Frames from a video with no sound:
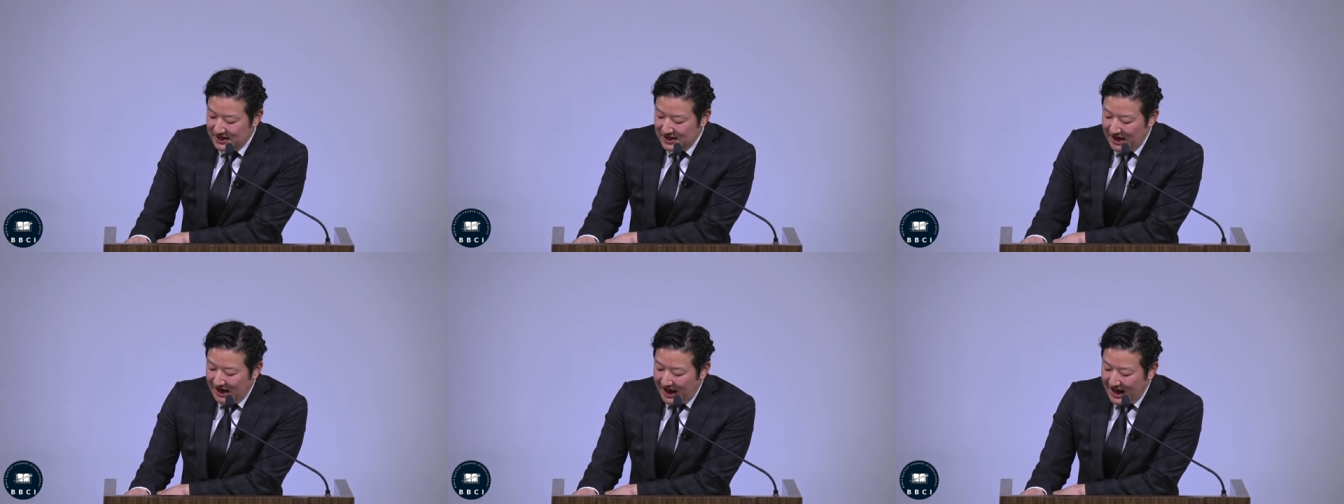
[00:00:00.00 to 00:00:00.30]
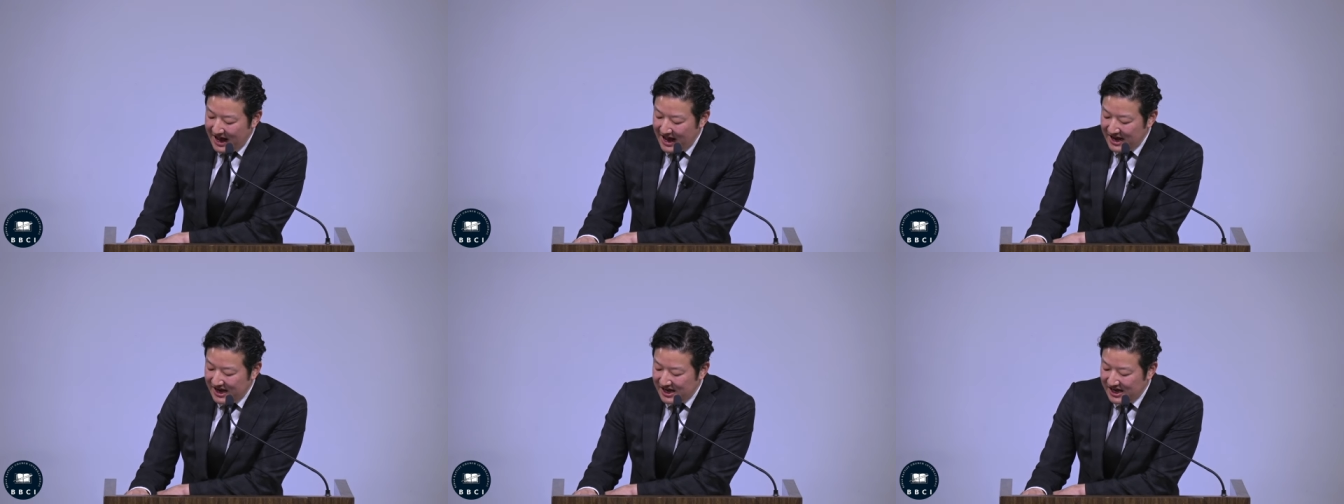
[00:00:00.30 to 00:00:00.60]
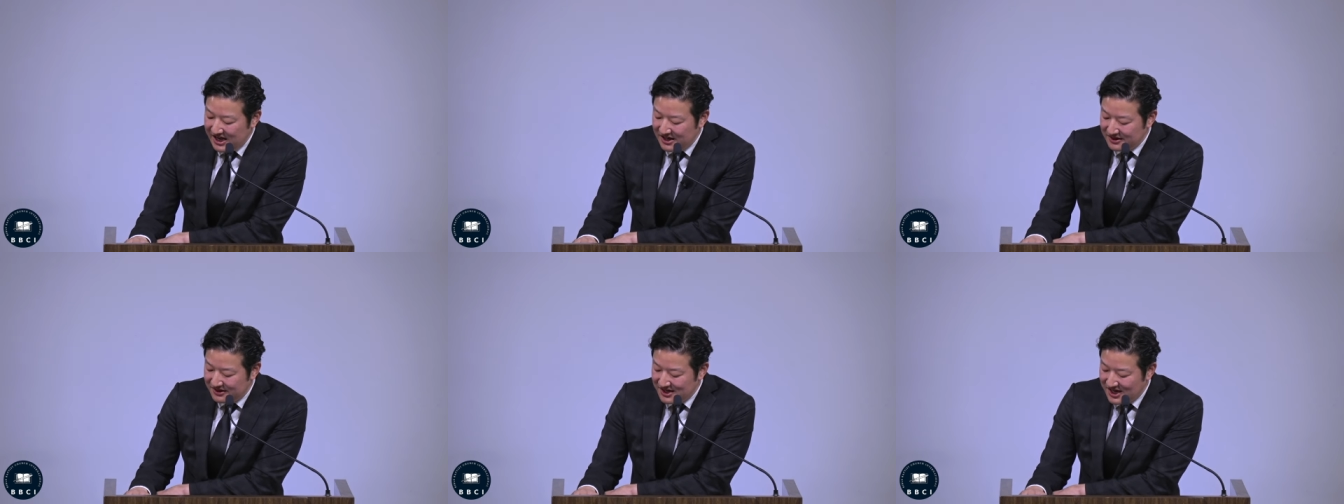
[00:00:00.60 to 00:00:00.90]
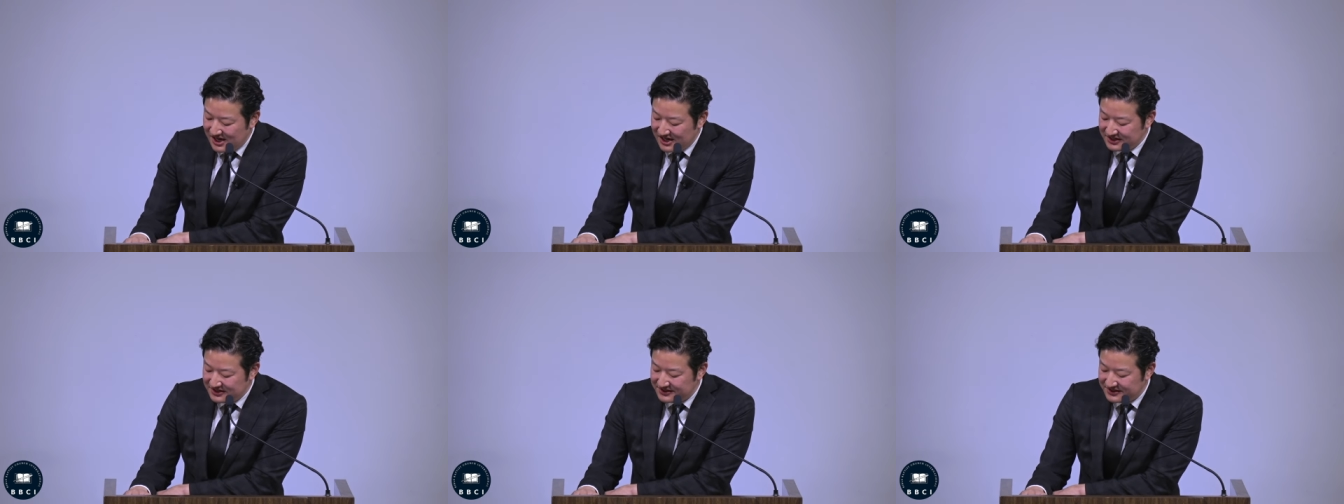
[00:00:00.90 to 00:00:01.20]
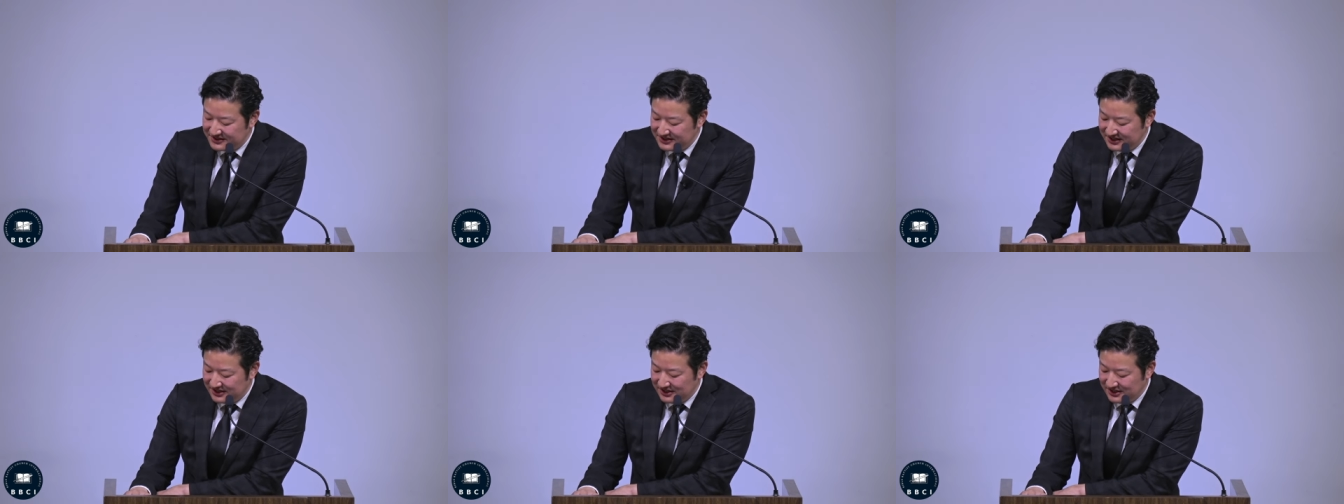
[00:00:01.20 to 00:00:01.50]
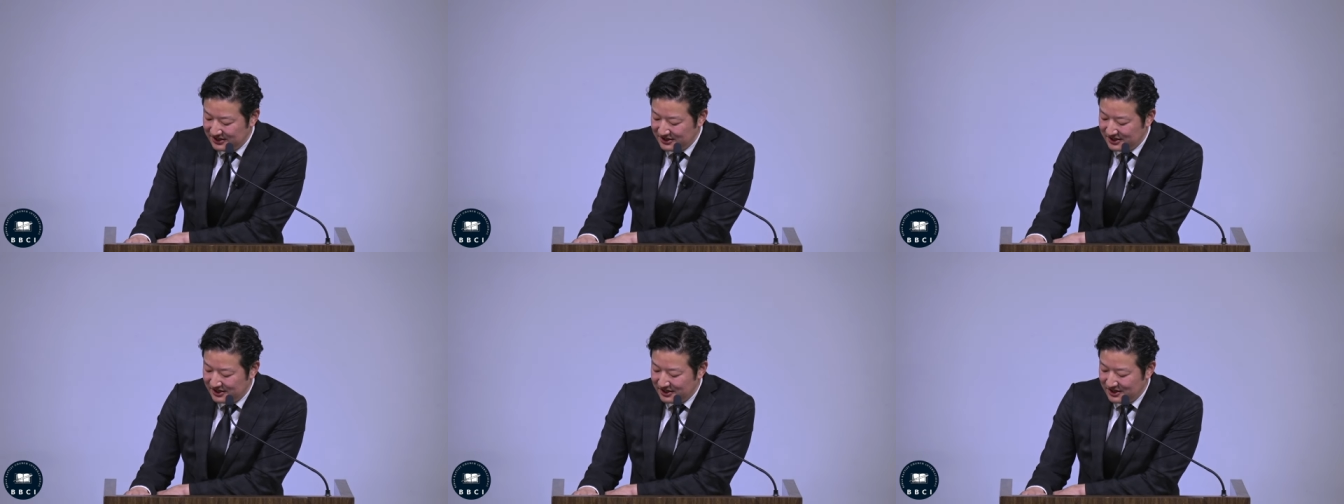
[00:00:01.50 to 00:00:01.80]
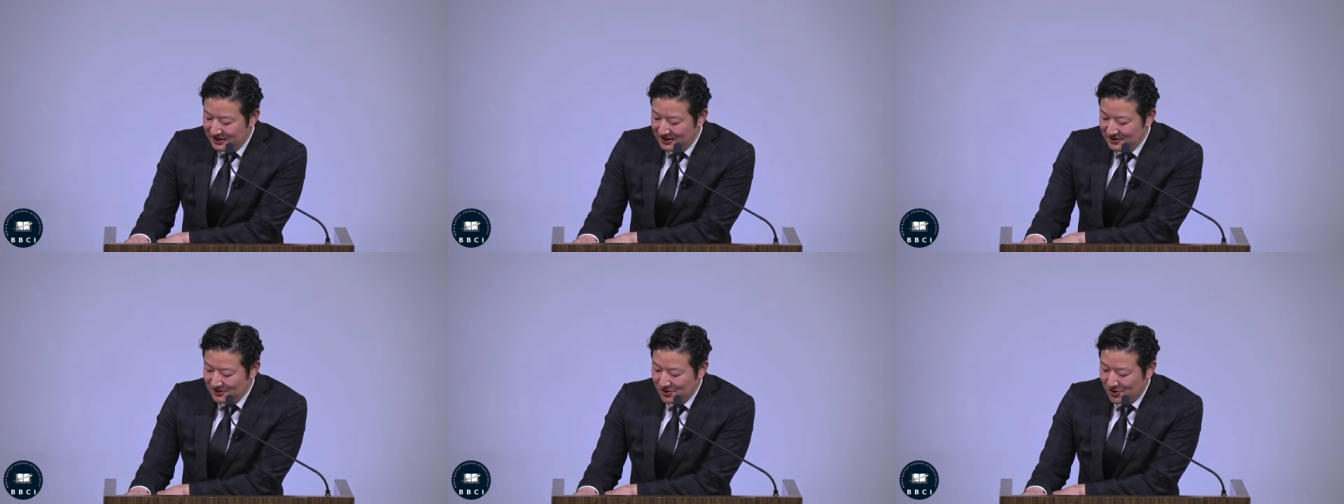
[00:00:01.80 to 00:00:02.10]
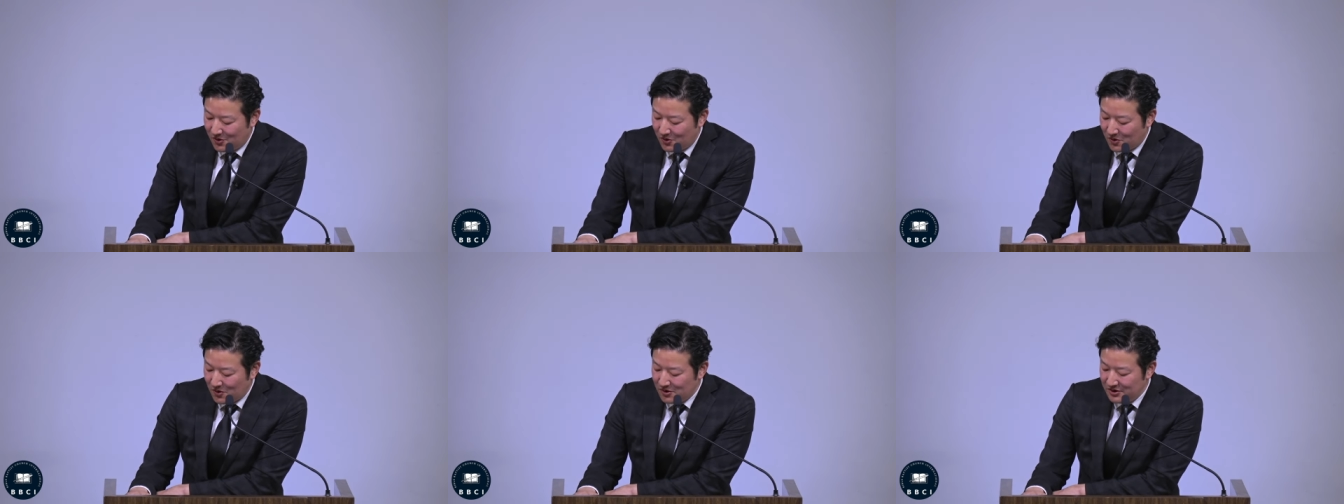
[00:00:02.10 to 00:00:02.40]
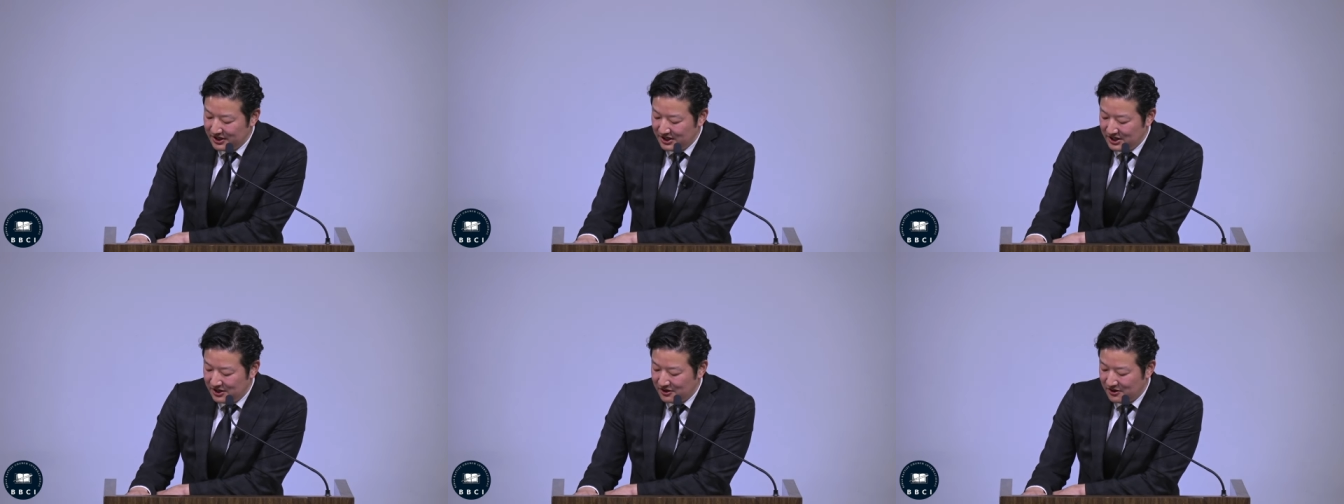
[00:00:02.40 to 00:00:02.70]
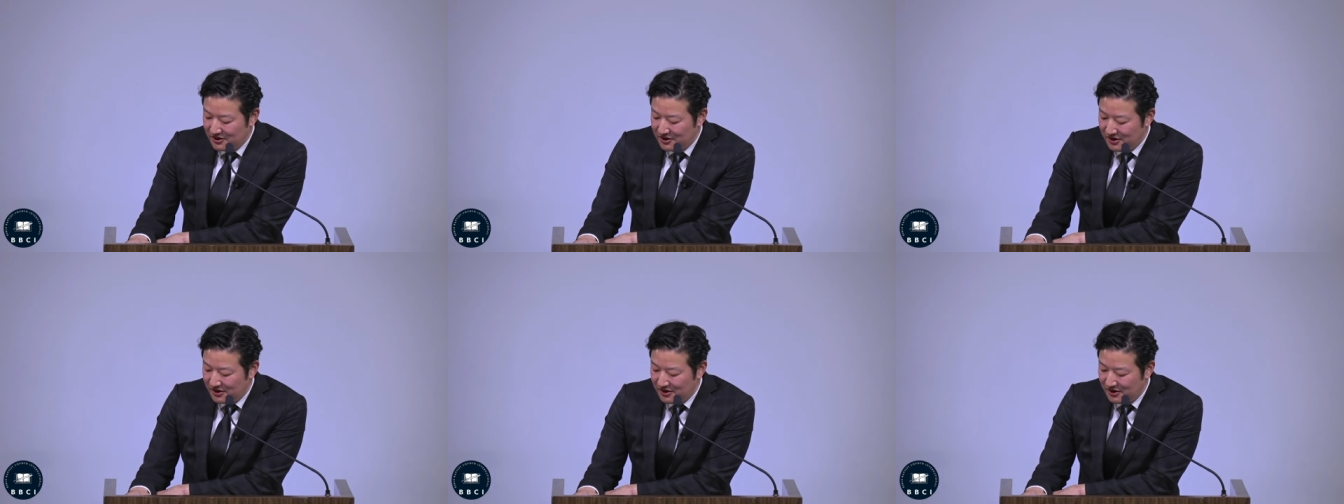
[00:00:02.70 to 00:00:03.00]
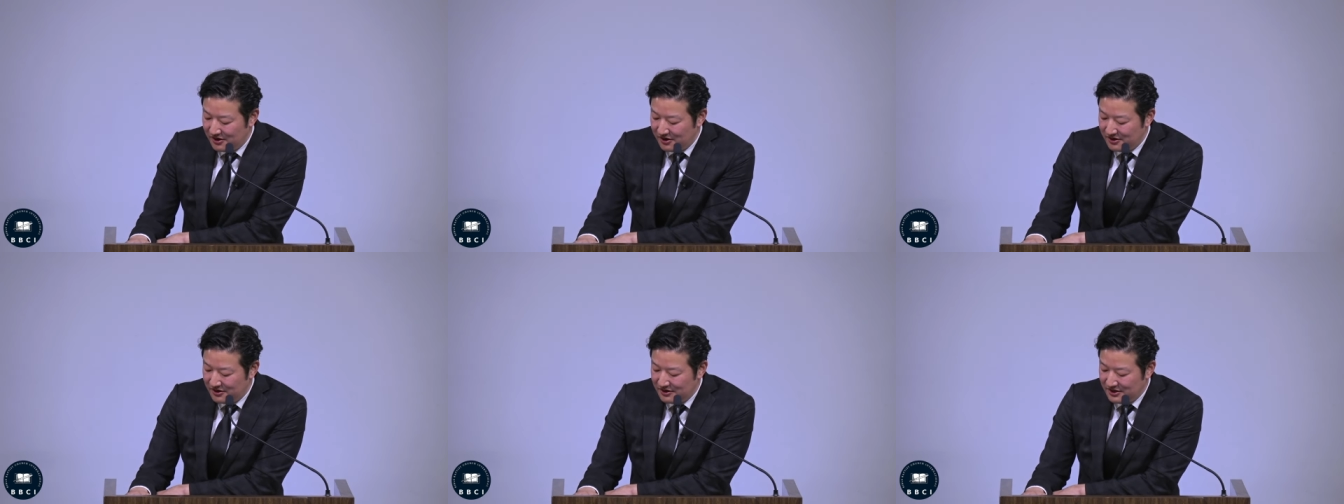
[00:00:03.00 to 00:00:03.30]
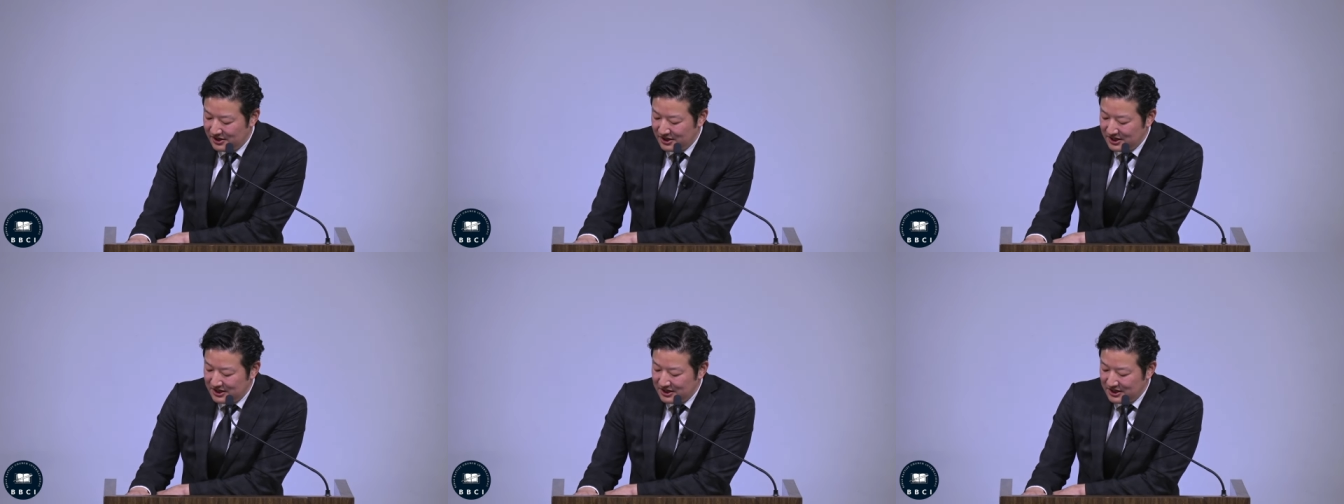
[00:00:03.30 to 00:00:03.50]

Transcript: Eye hath not seen, nor ear heard,